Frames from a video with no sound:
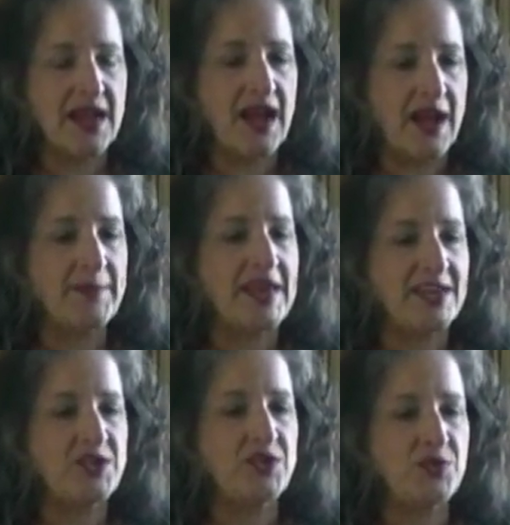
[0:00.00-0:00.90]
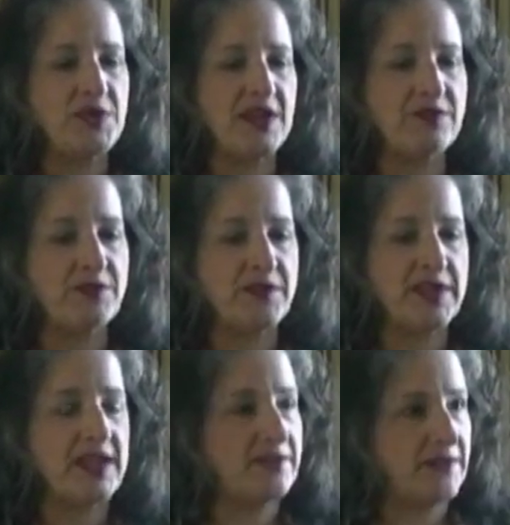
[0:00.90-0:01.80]
I'm getting you never
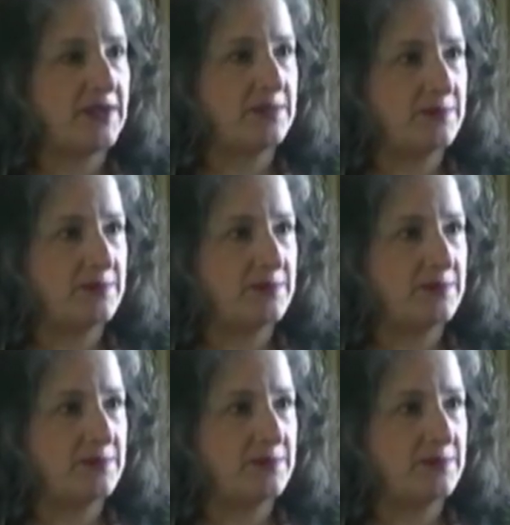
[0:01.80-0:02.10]
forgave him